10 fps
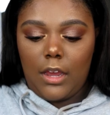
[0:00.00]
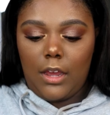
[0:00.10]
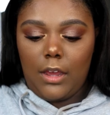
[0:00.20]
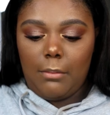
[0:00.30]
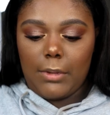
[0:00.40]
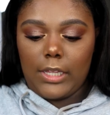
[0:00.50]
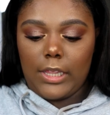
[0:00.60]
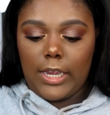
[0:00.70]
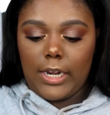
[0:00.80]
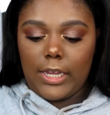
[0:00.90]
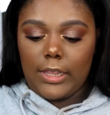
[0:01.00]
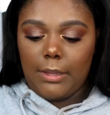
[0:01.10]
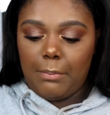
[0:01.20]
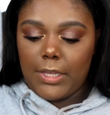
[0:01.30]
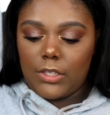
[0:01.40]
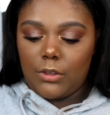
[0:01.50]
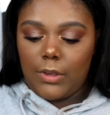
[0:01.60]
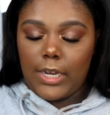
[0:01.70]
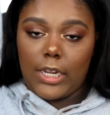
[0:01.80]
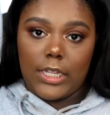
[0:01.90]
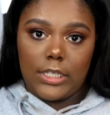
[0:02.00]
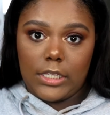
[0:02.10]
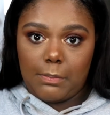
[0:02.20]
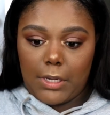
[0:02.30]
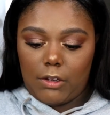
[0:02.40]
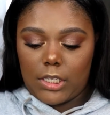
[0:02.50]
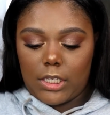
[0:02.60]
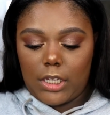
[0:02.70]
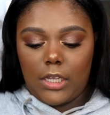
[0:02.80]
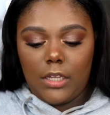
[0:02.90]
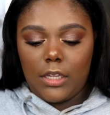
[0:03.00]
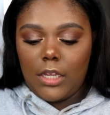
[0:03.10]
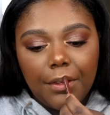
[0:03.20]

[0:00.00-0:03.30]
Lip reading: Glide On Lip Pencil in Conspiracy.